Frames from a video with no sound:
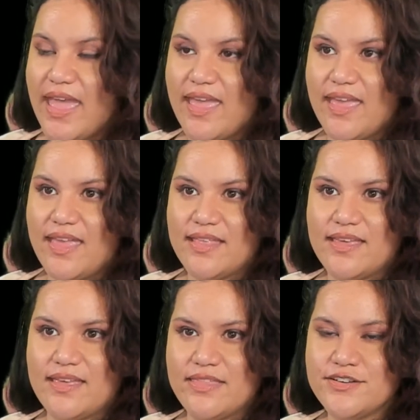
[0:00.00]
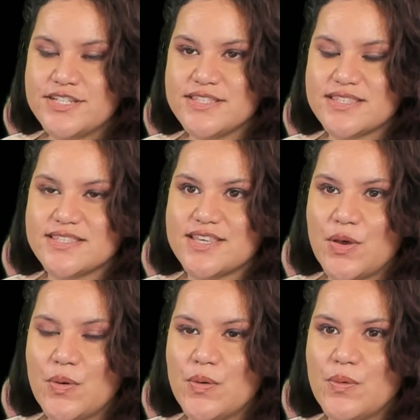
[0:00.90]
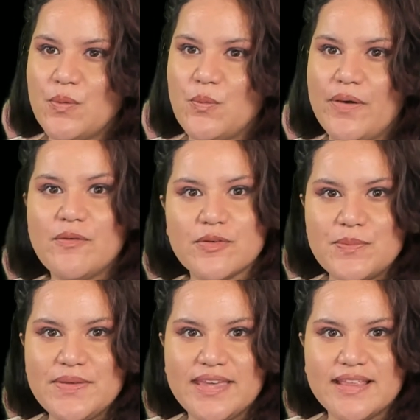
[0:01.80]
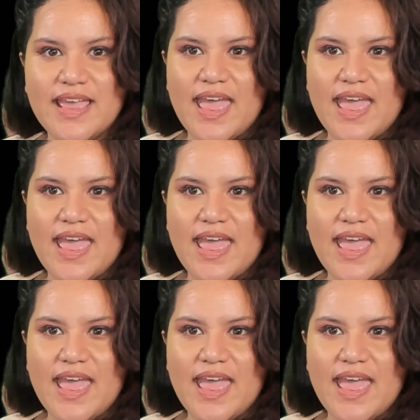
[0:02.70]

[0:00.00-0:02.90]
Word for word: And they're just so welcoming,